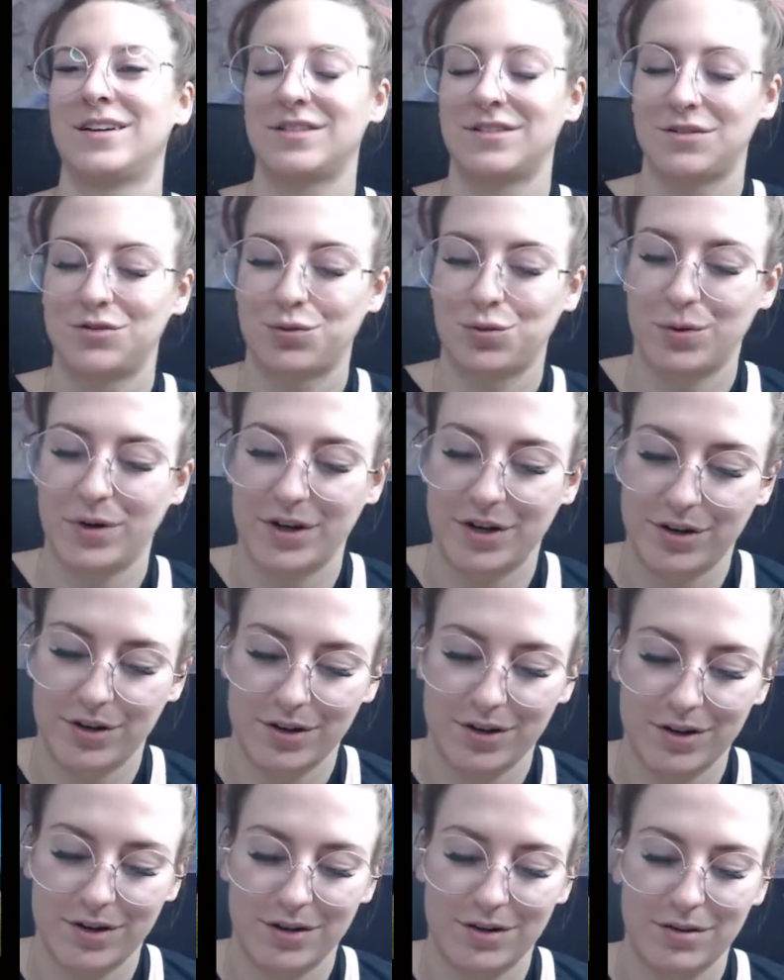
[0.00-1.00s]

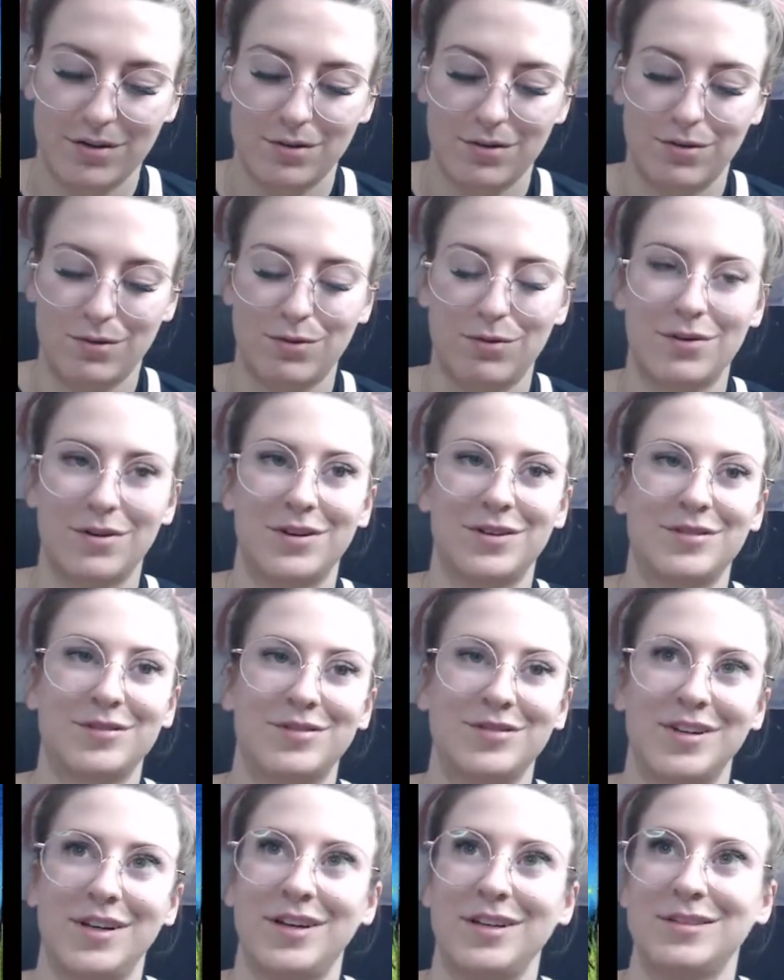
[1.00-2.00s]
Twitter or
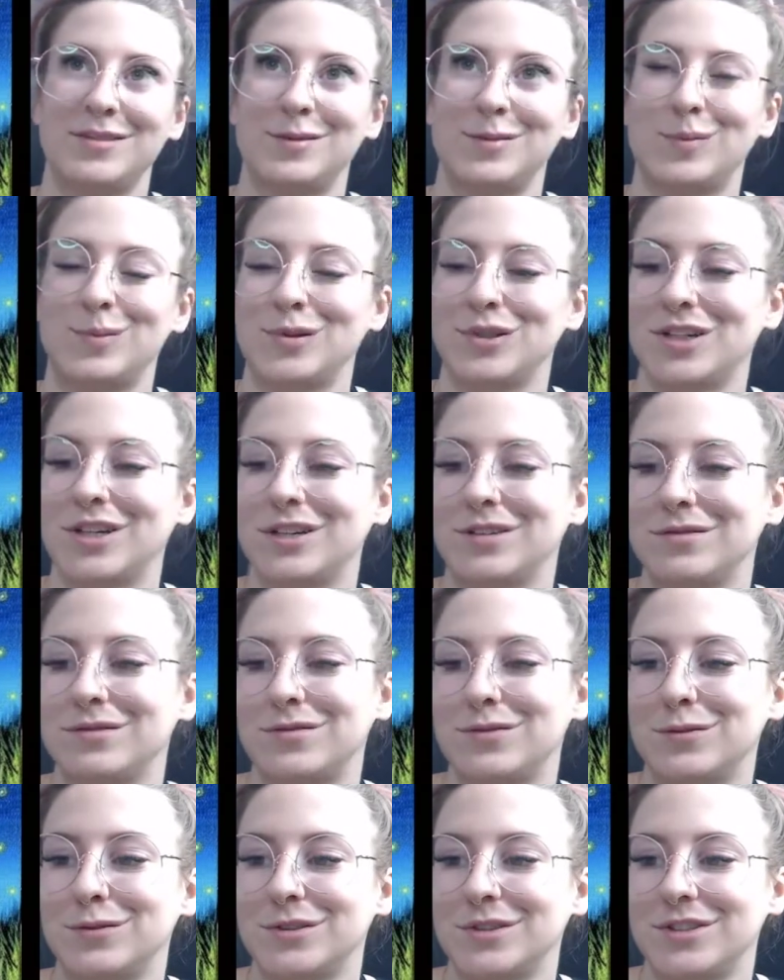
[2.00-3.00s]
Facebook,
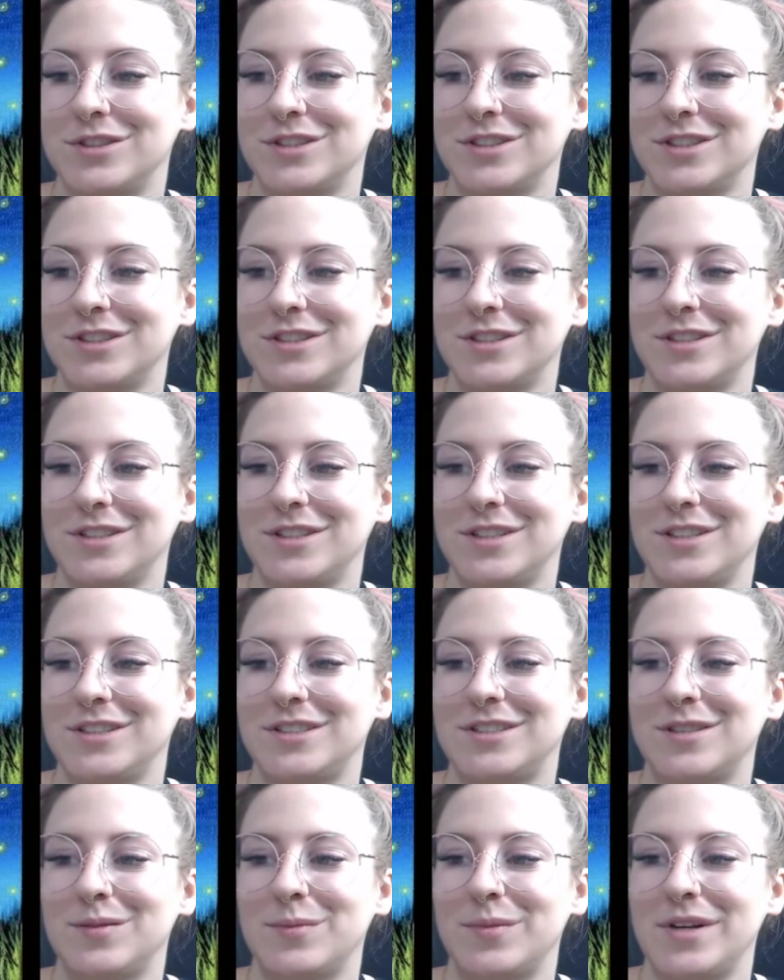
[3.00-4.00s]
unfortunately.
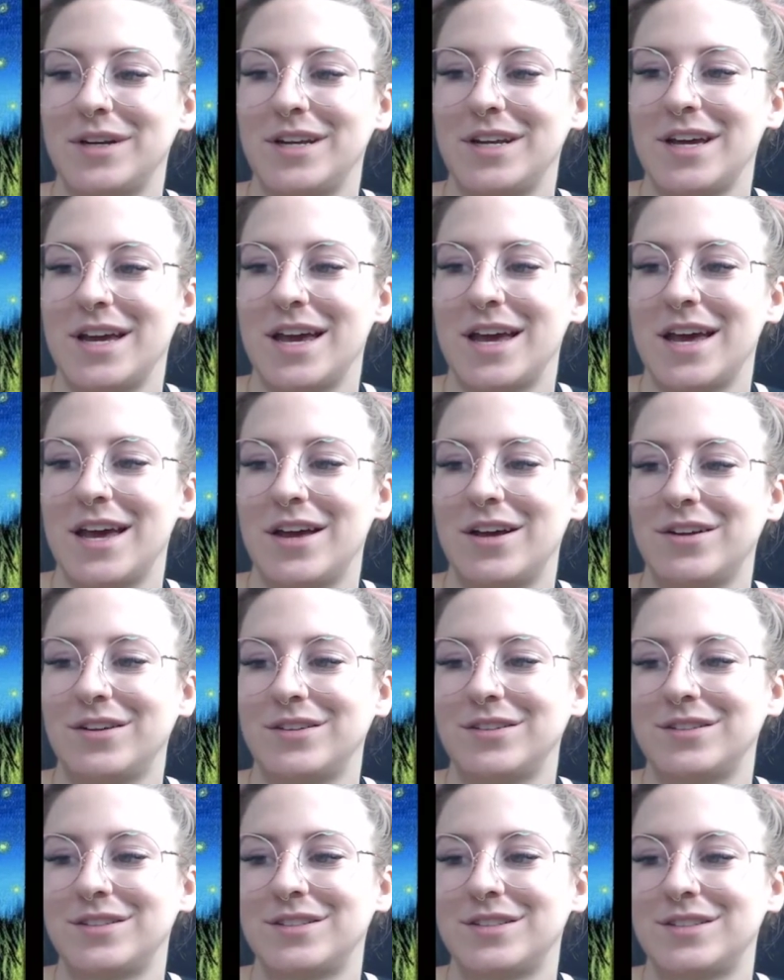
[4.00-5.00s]
Somebody
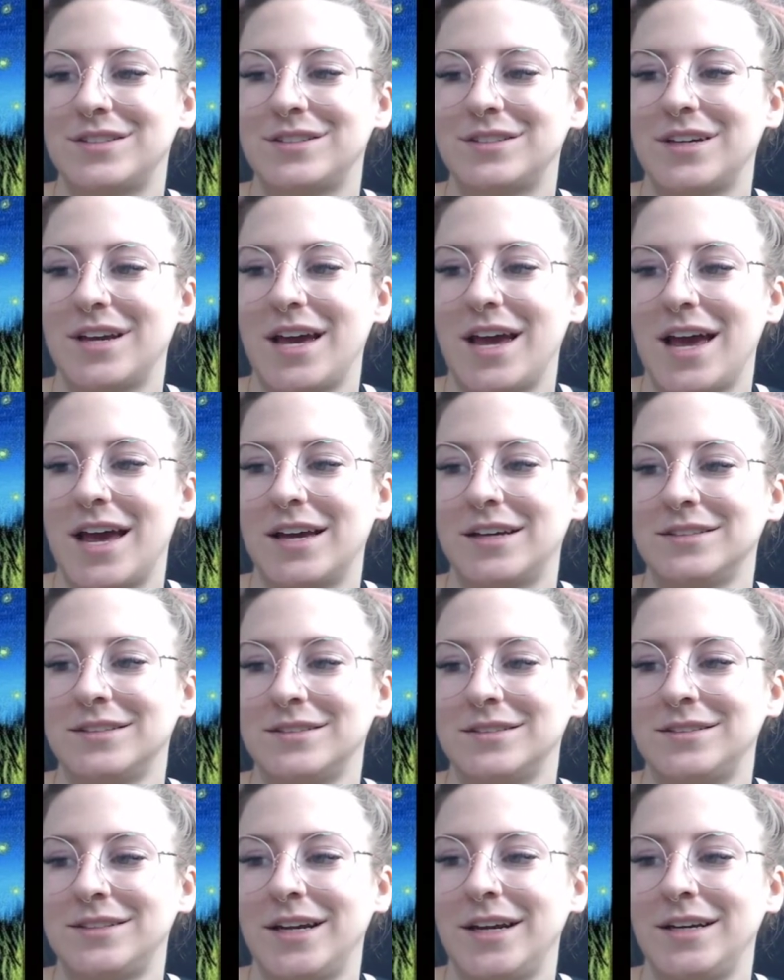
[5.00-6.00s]
else has
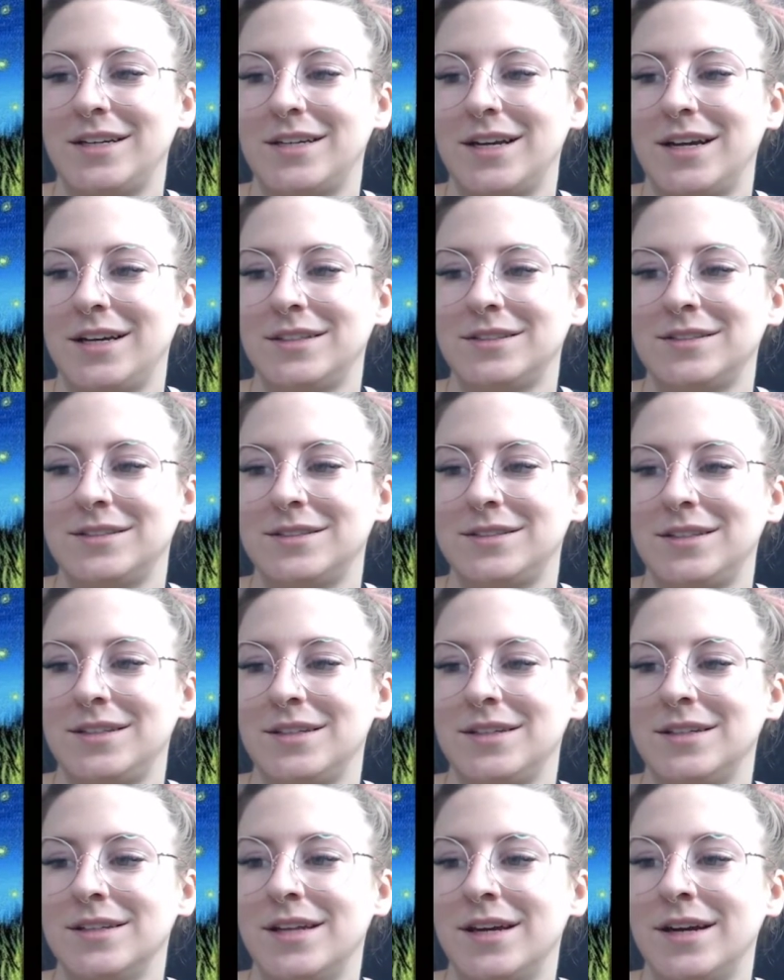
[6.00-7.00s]

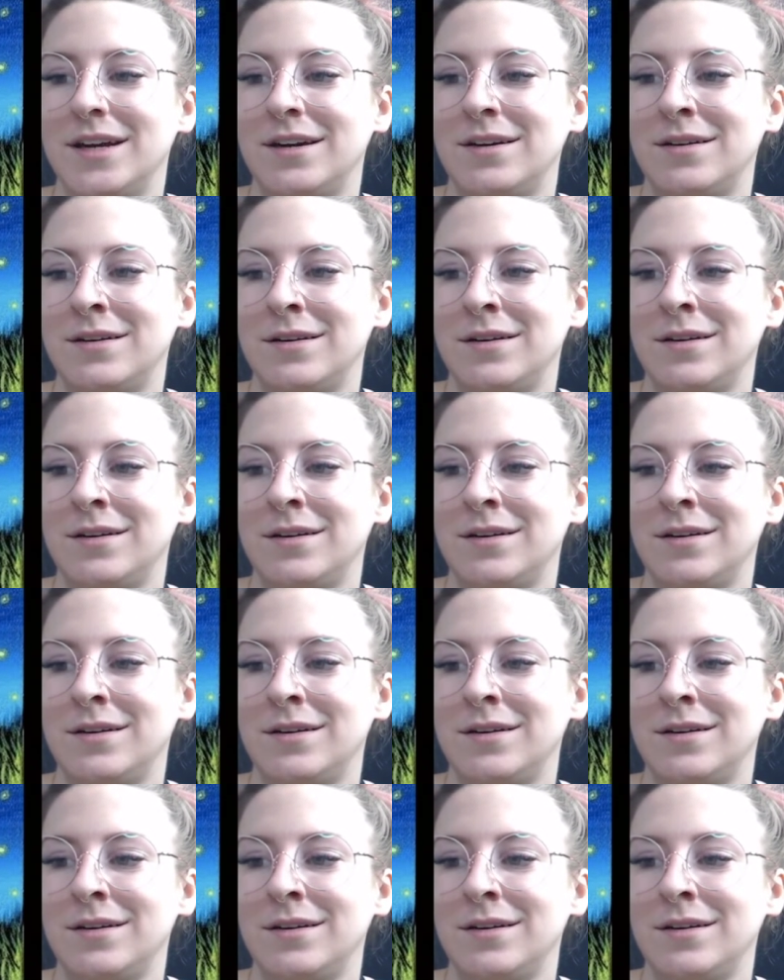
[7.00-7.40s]
Taytayski there.